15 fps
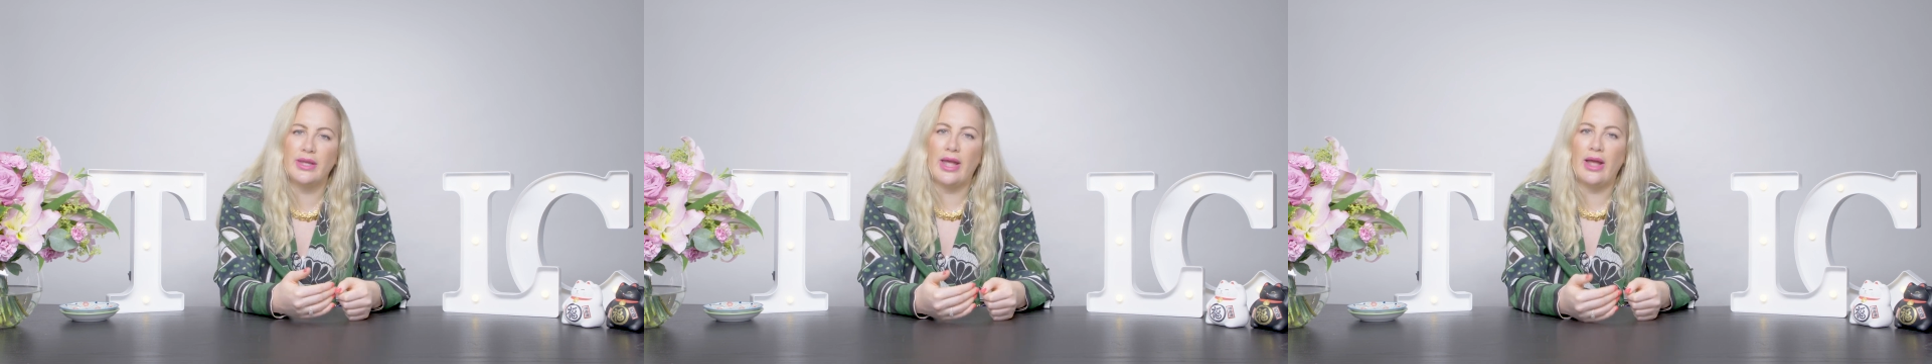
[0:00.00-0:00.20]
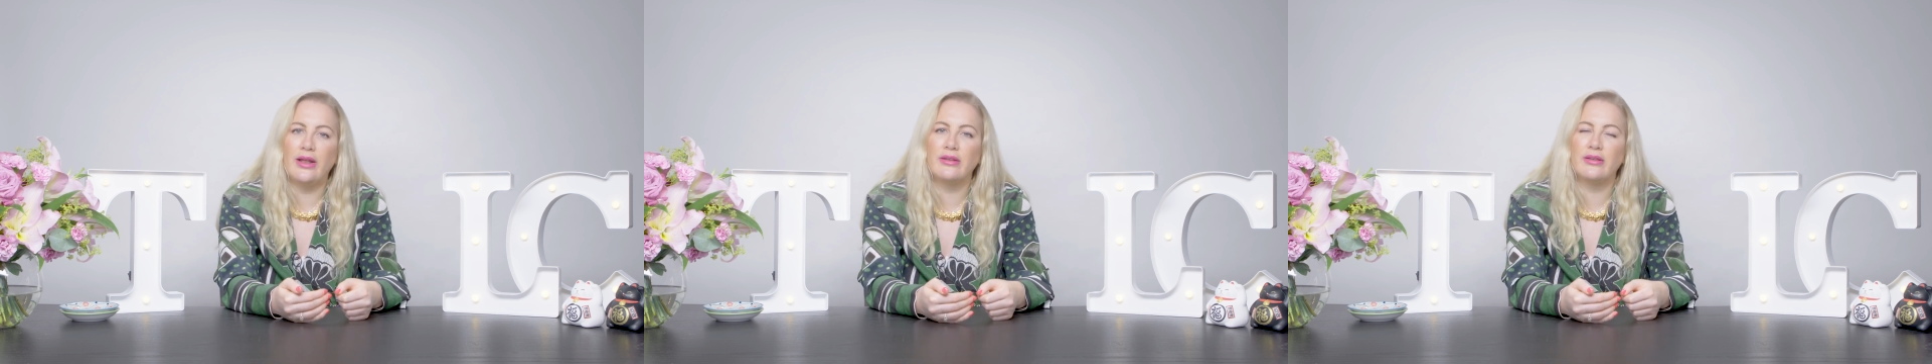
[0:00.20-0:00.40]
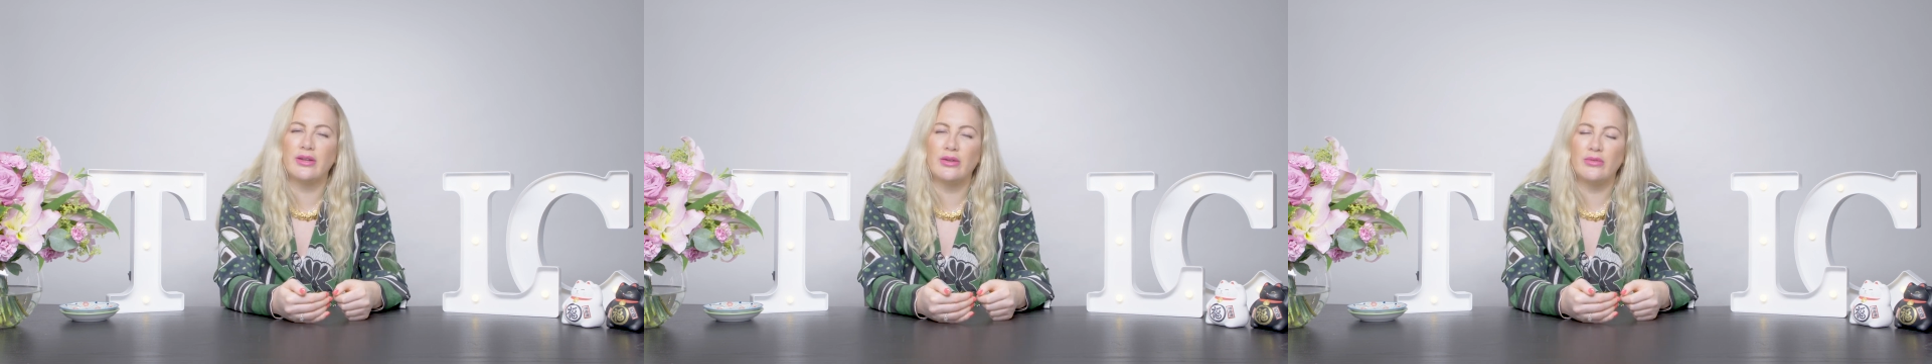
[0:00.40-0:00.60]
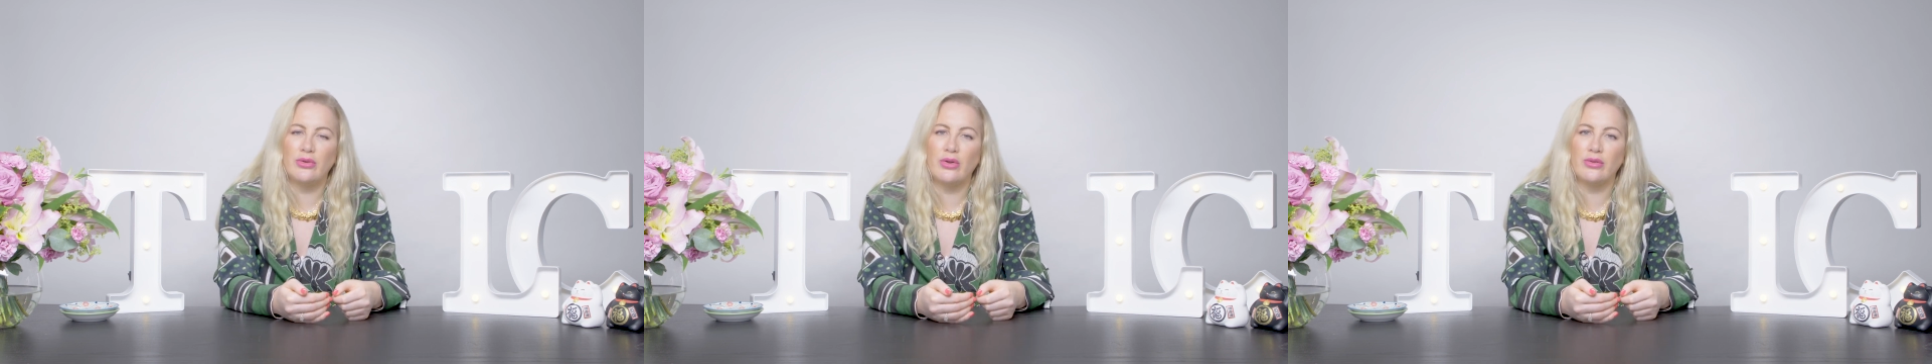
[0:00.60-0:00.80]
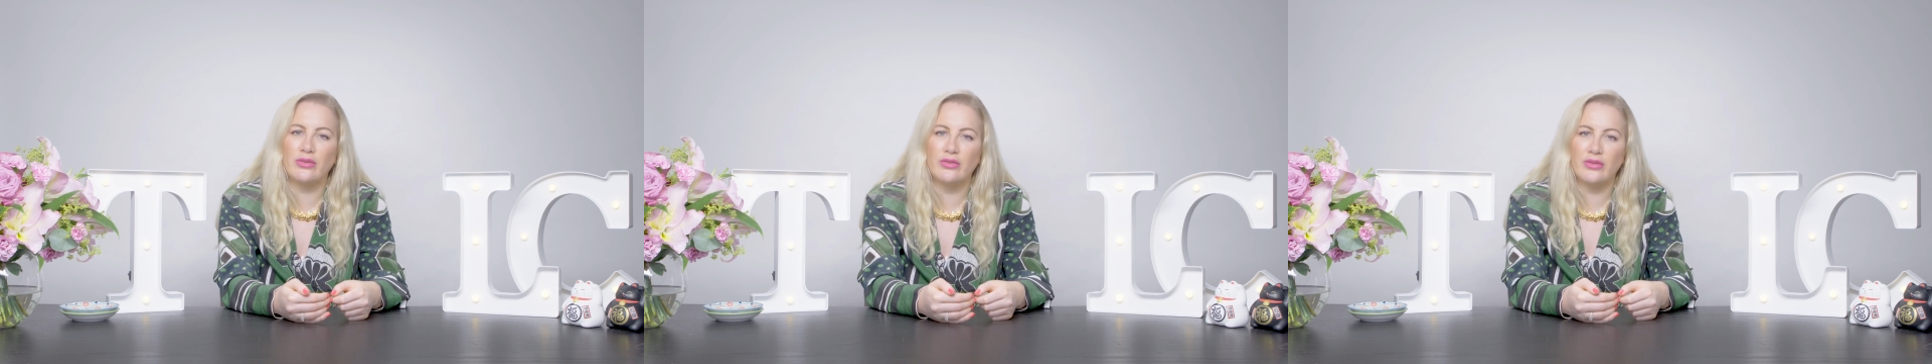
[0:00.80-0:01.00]
can do
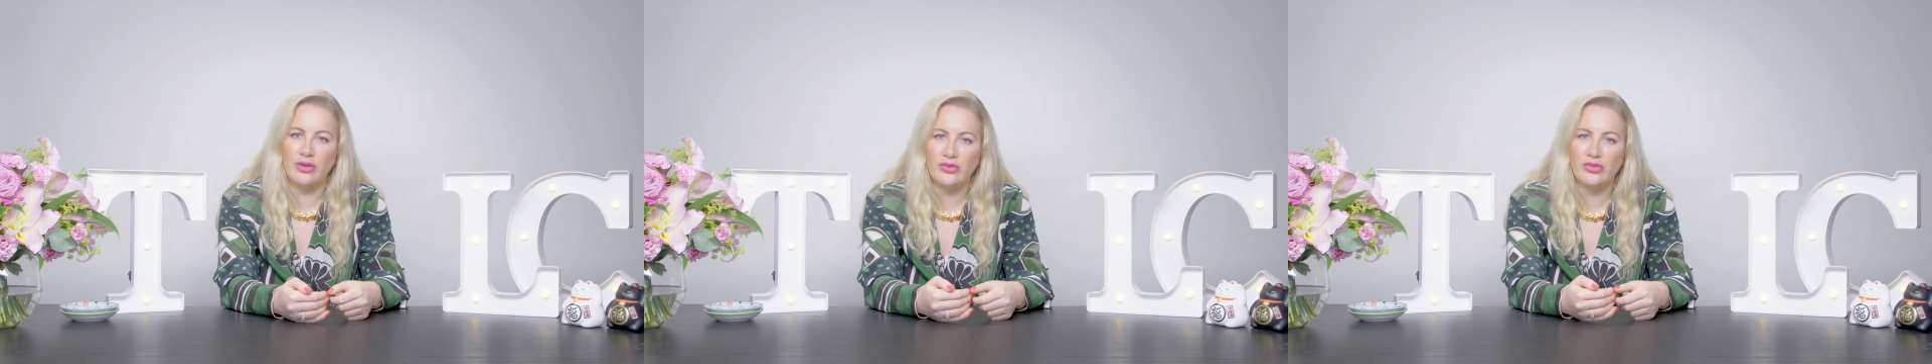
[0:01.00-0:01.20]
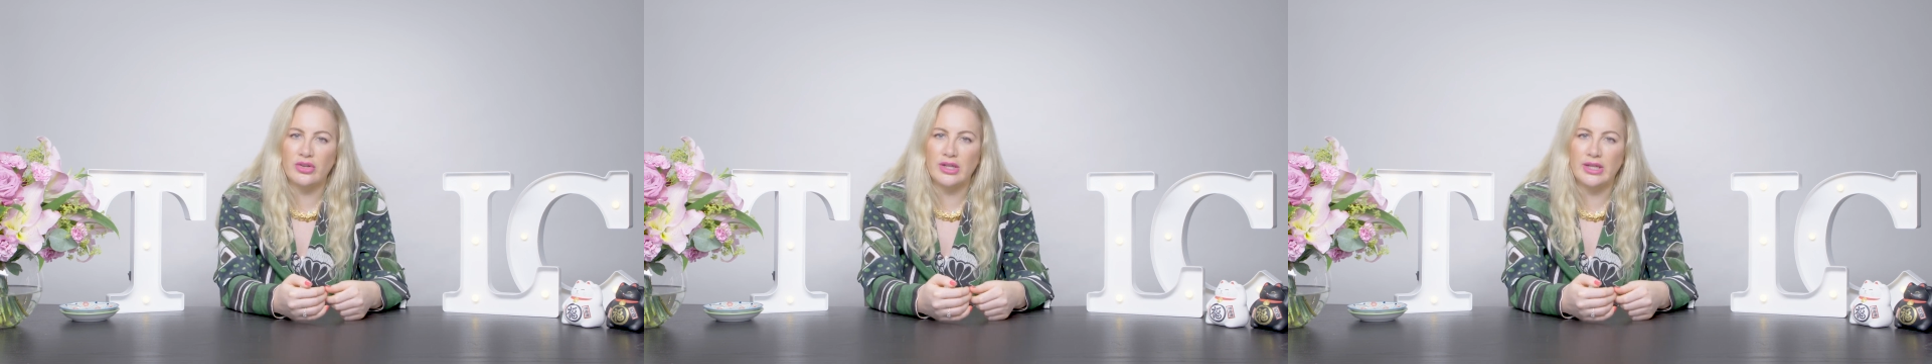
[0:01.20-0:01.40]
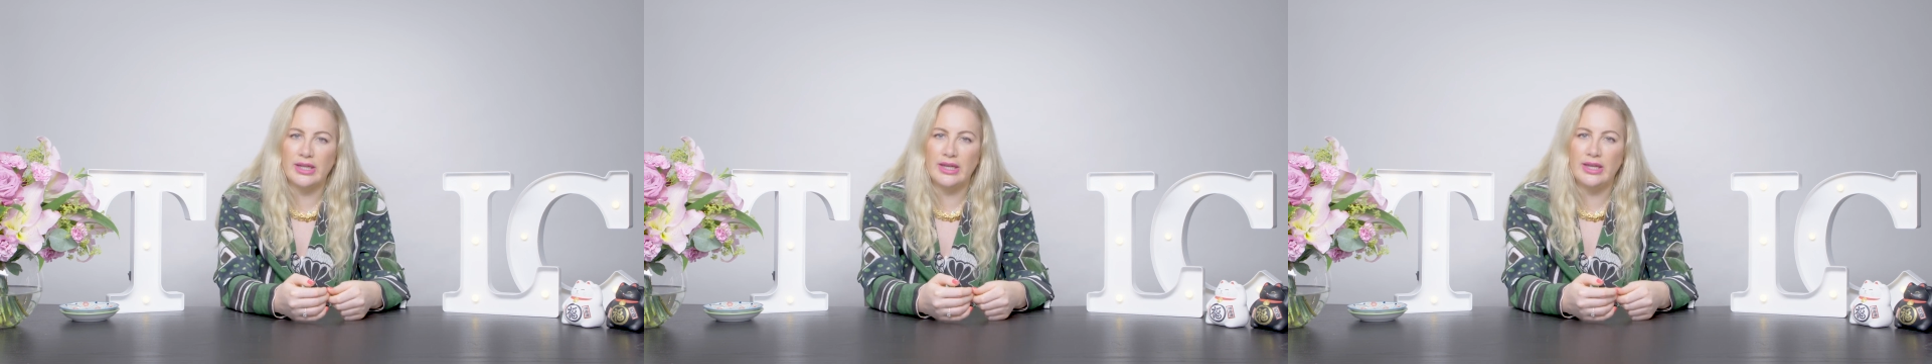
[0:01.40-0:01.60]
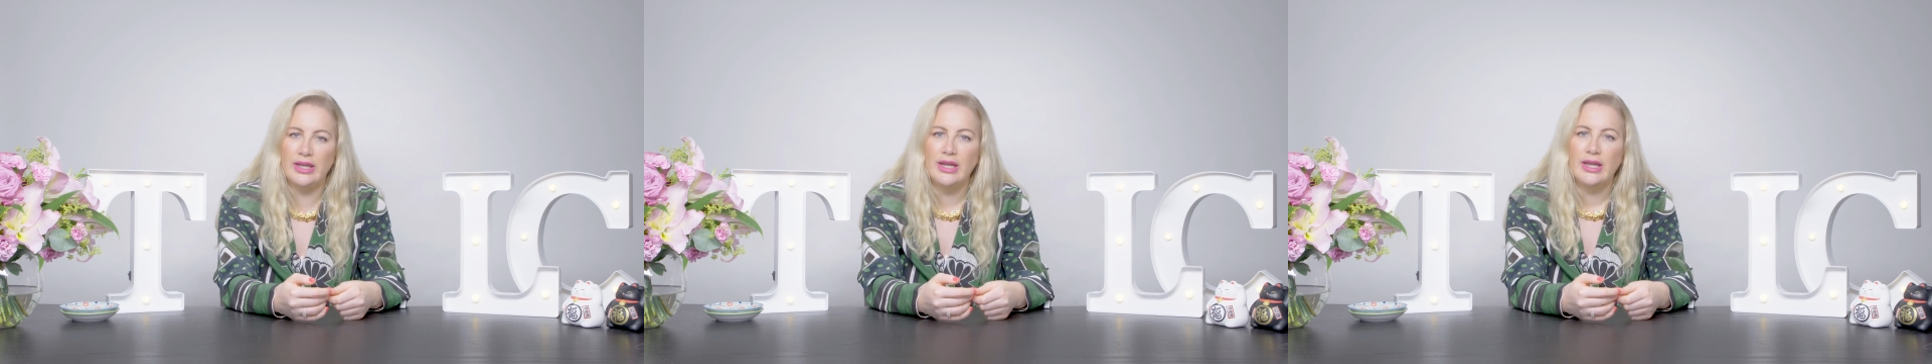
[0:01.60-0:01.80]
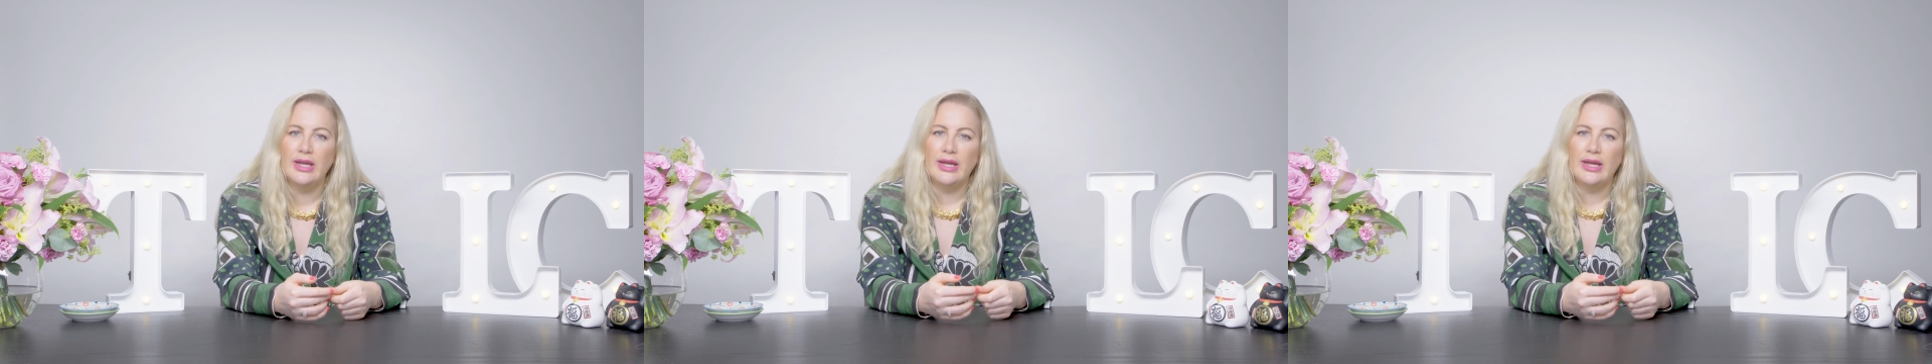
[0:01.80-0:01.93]
non-surgically